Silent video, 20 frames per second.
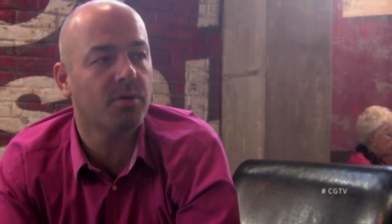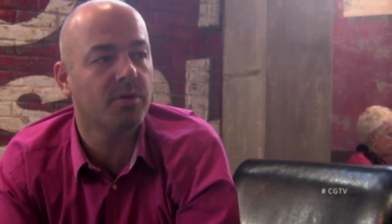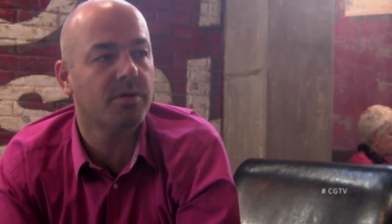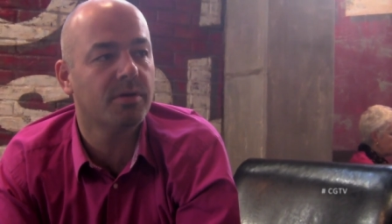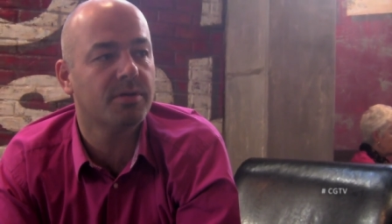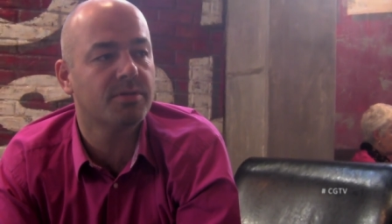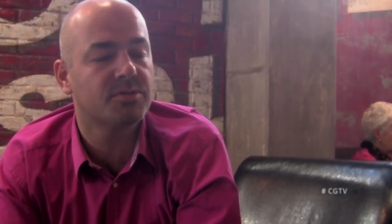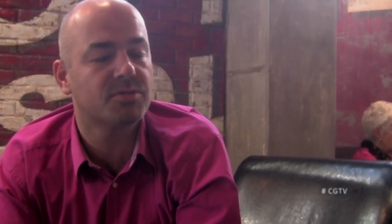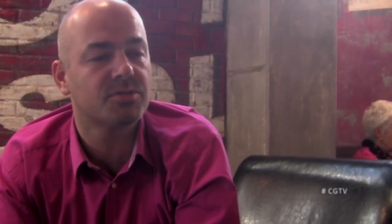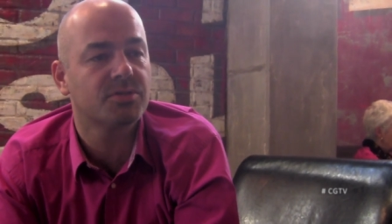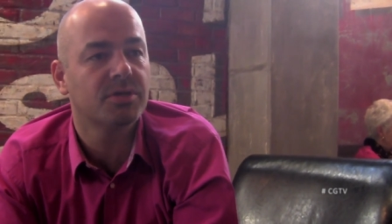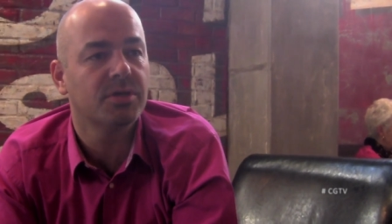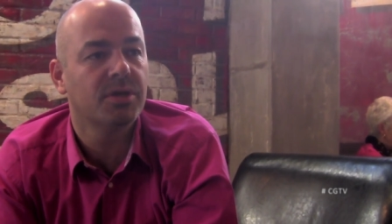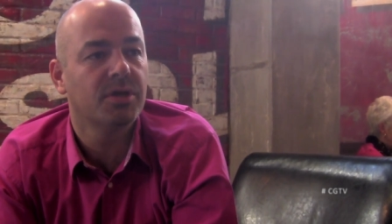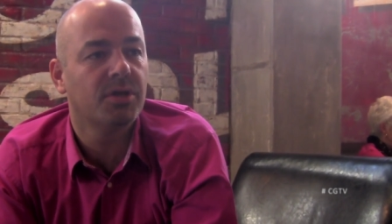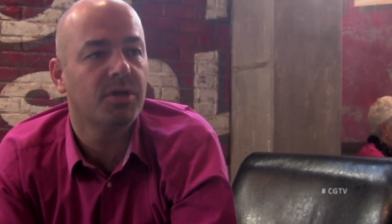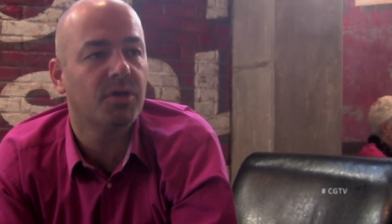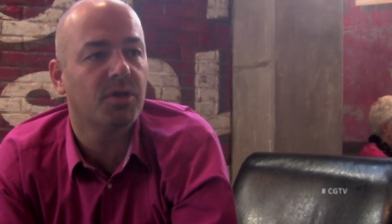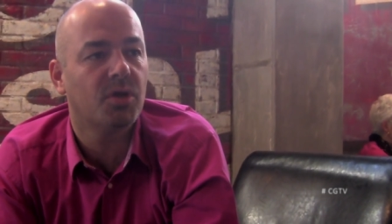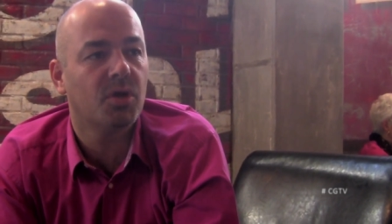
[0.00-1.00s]
Whereas,
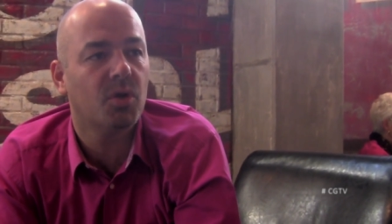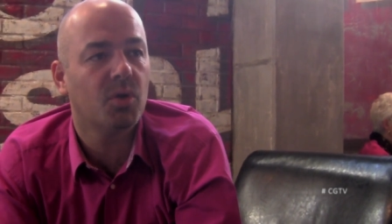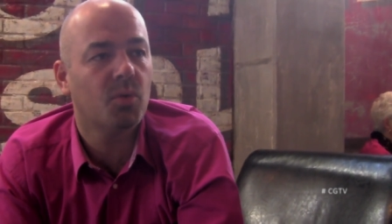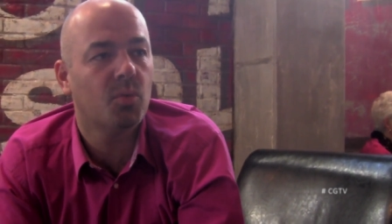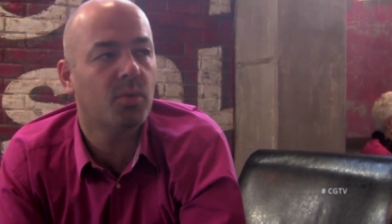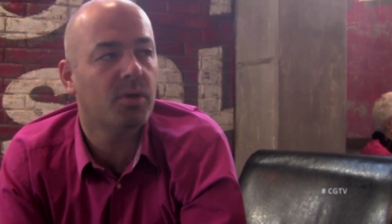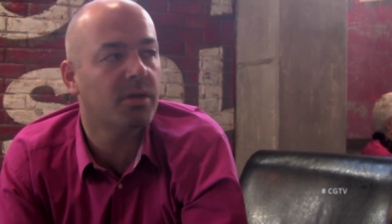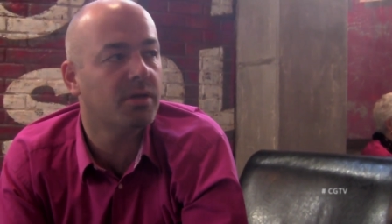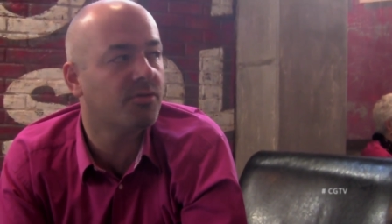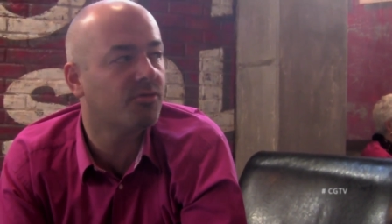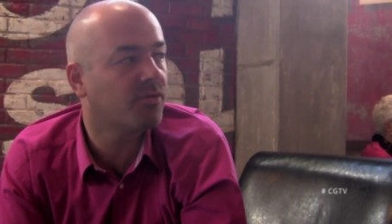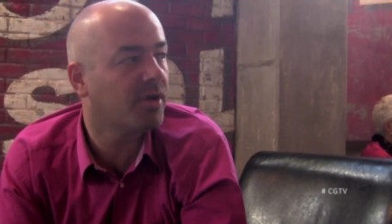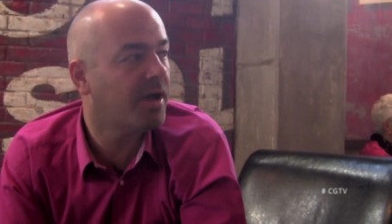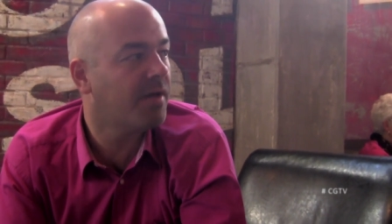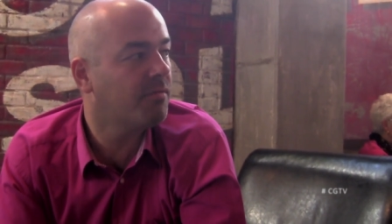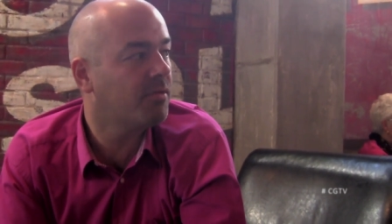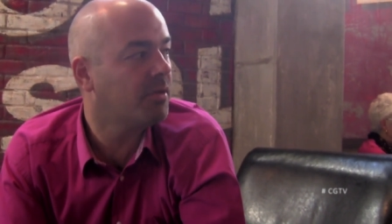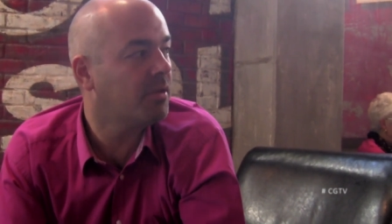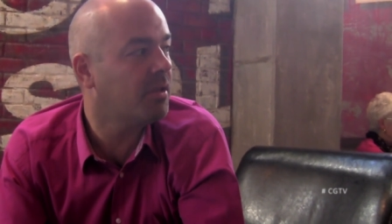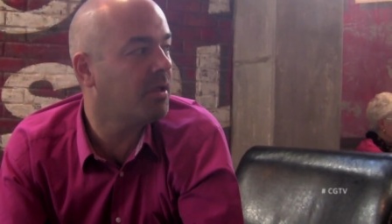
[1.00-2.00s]
you know, we had
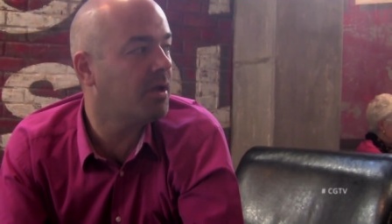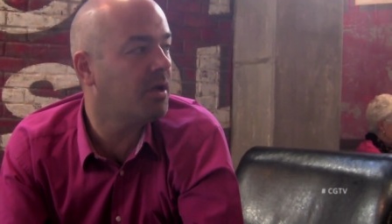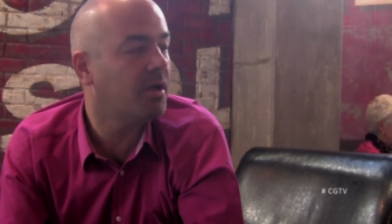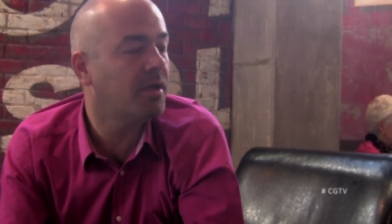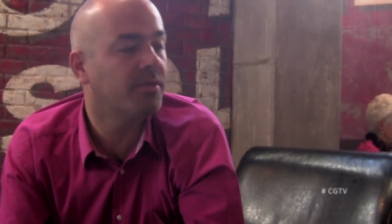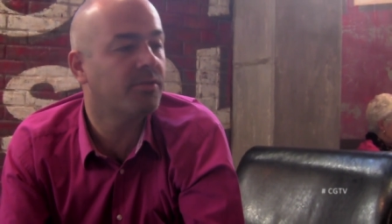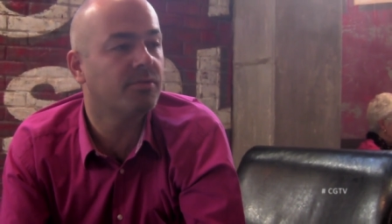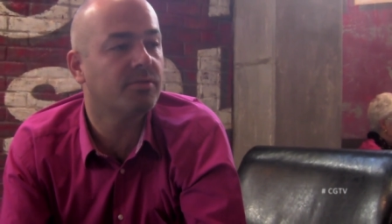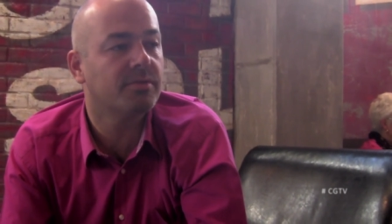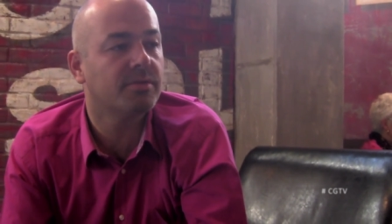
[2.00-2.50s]
traveled a lot,